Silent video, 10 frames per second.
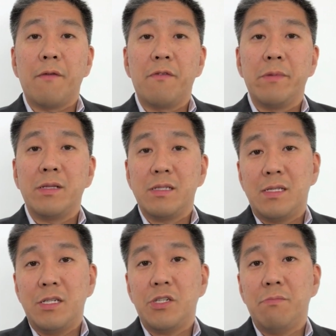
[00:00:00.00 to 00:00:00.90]
from a
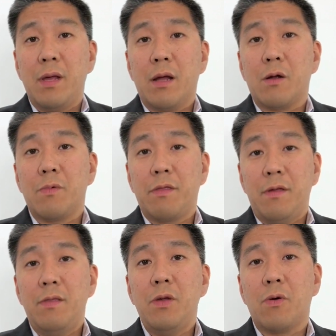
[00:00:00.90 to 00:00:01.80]
decision maker
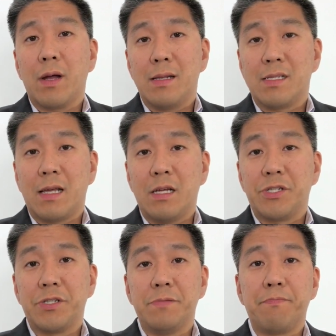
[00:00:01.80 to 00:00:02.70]
within the
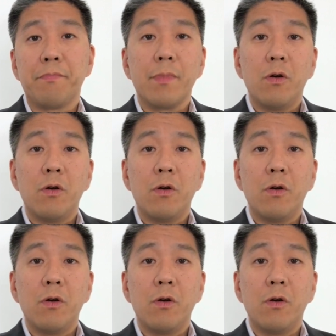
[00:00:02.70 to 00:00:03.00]
organization